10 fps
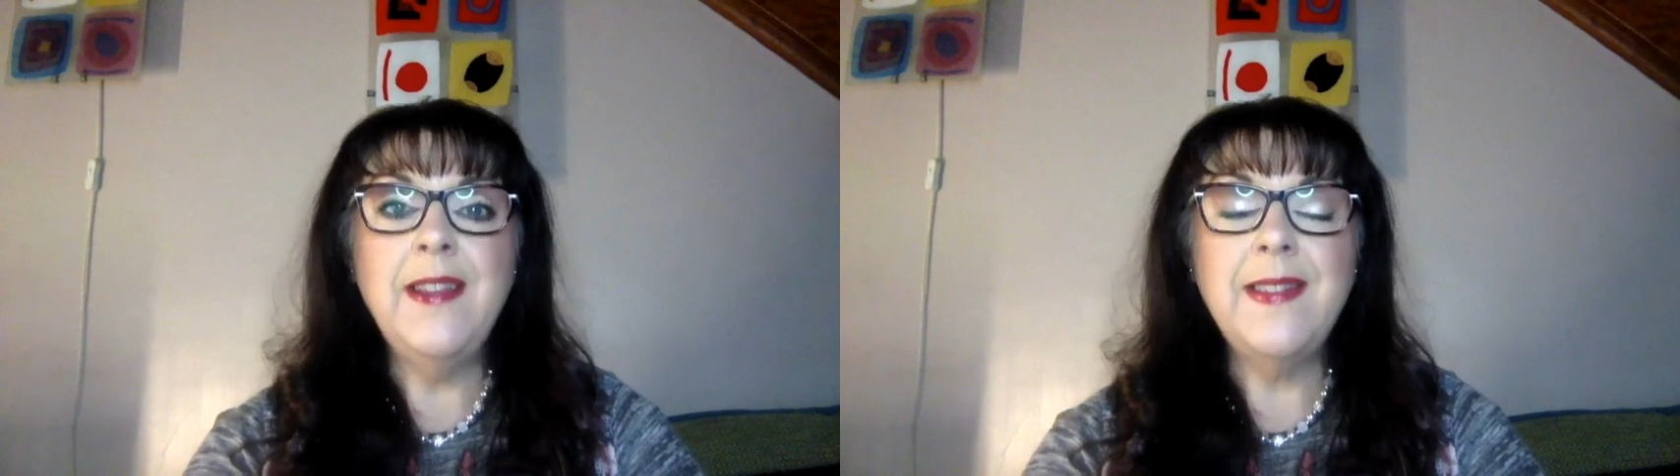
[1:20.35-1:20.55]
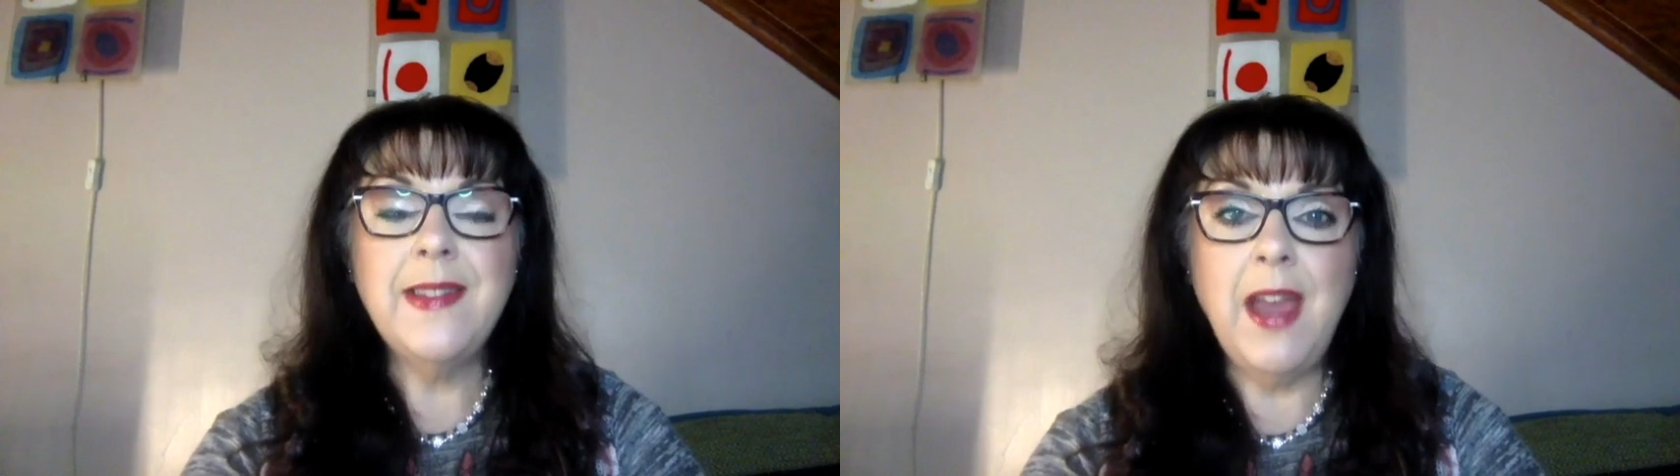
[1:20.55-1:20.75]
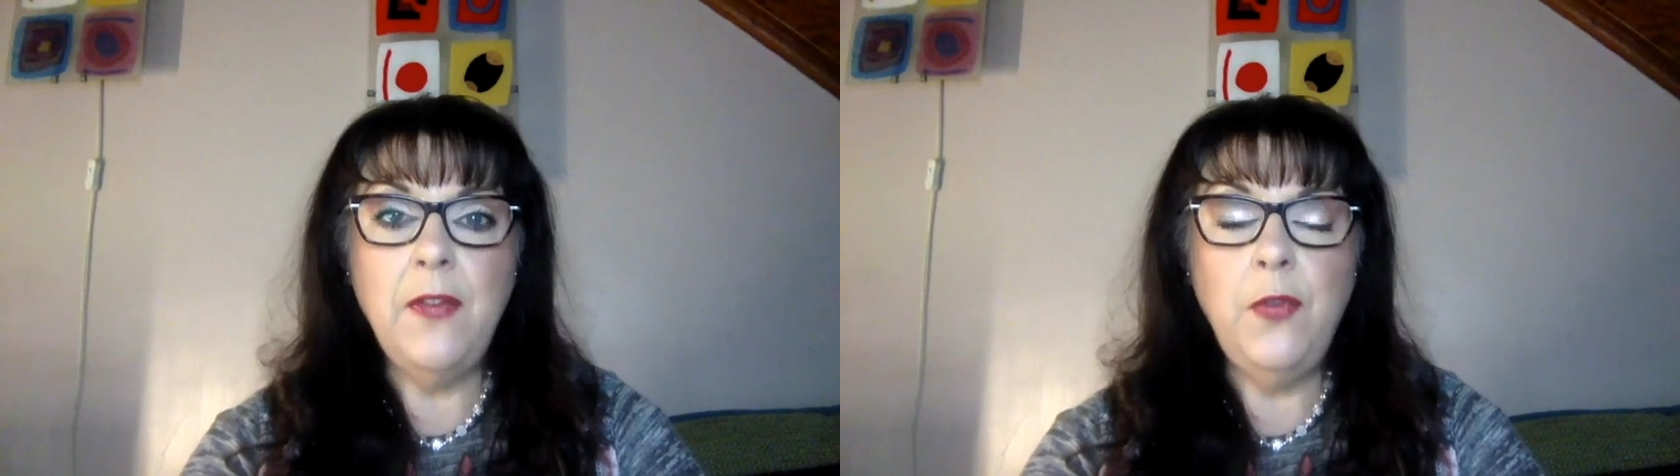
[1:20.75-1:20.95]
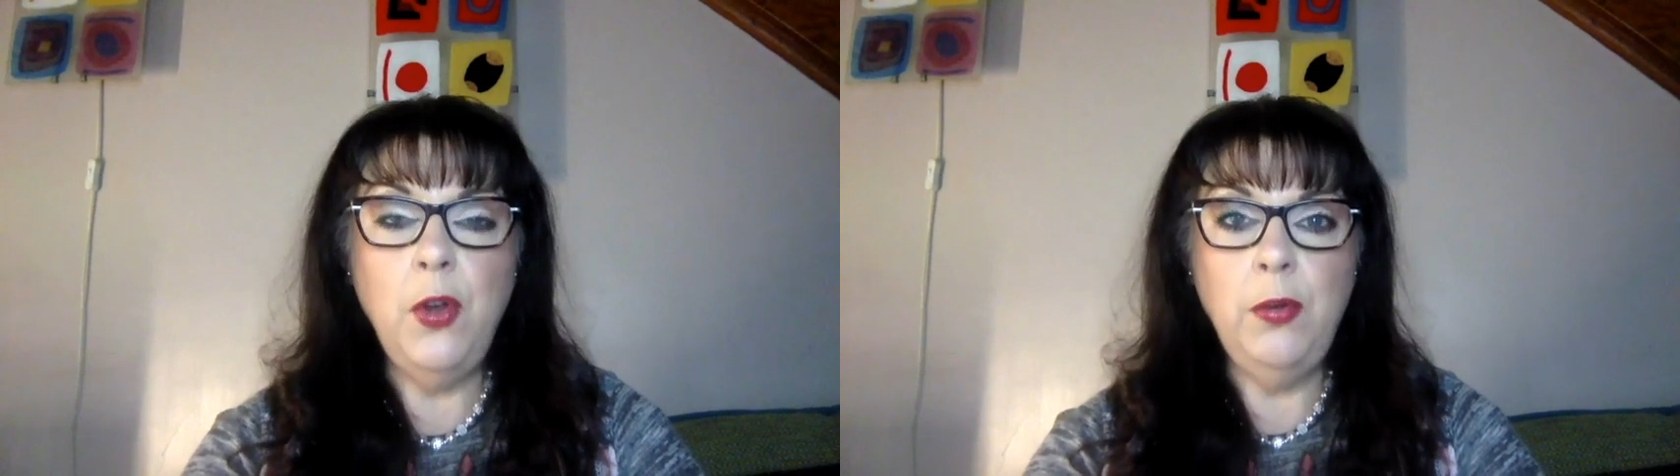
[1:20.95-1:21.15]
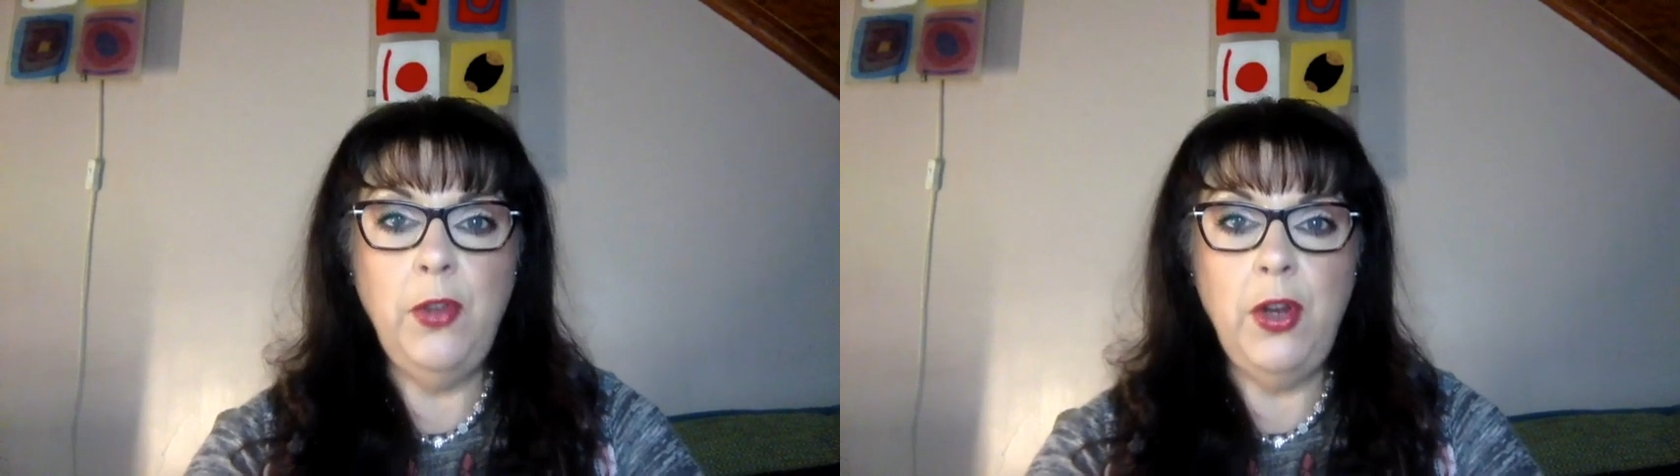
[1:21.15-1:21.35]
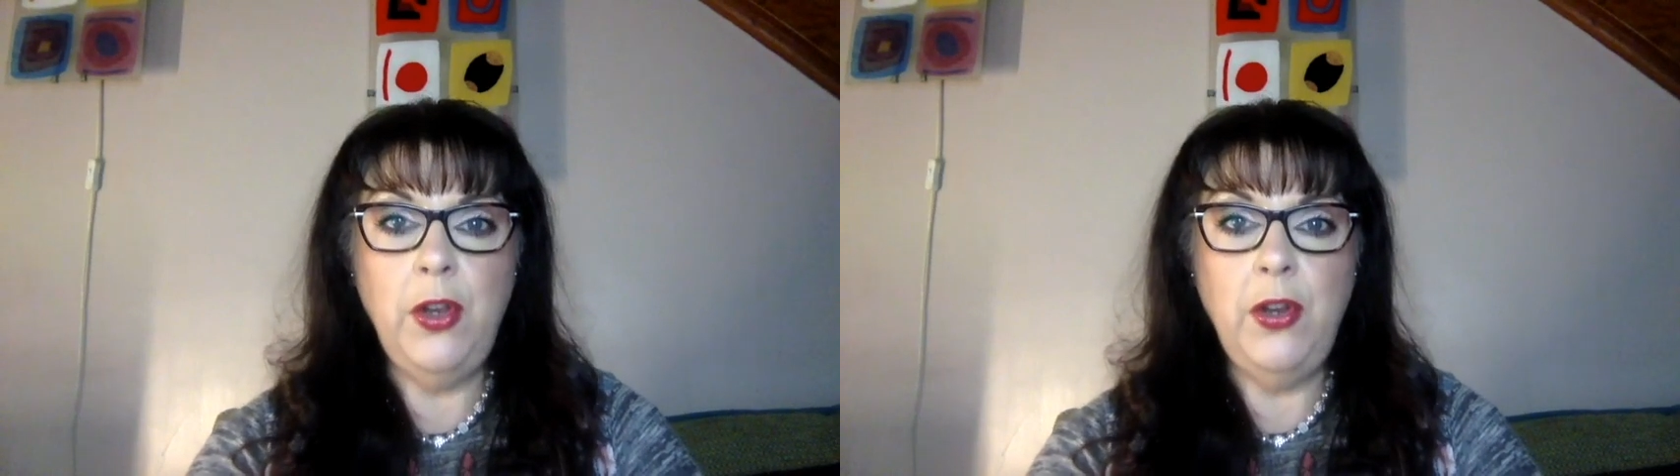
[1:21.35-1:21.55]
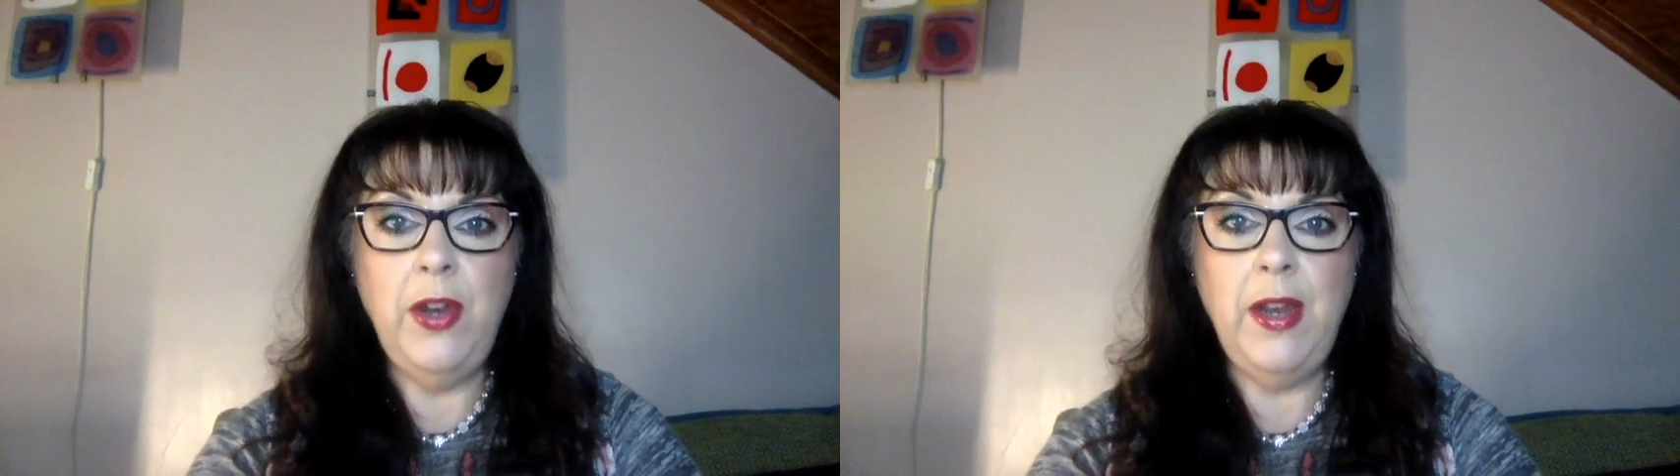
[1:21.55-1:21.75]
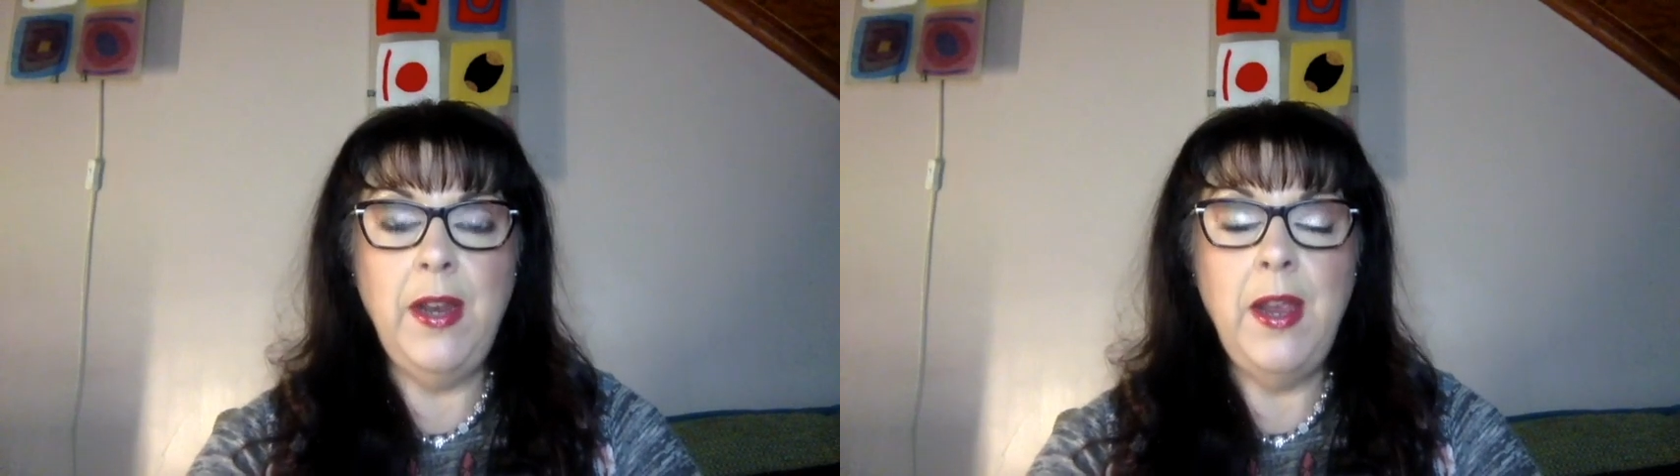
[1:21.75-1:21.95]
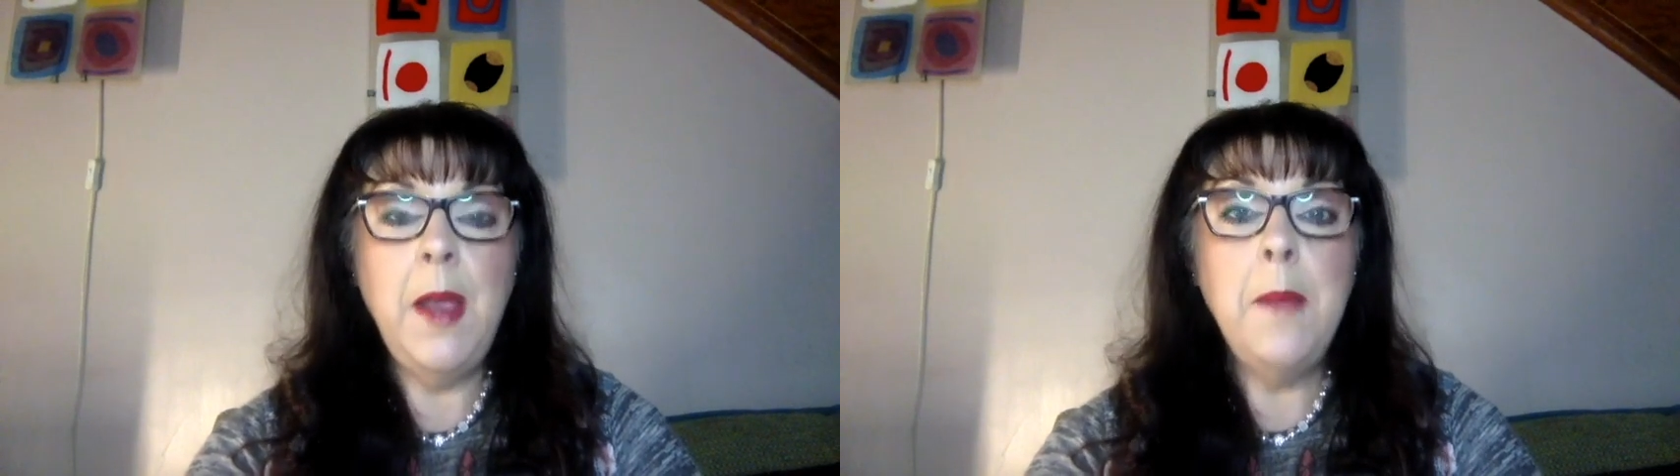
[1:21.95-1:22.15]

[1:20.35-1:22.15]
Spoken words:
scaffold the learning,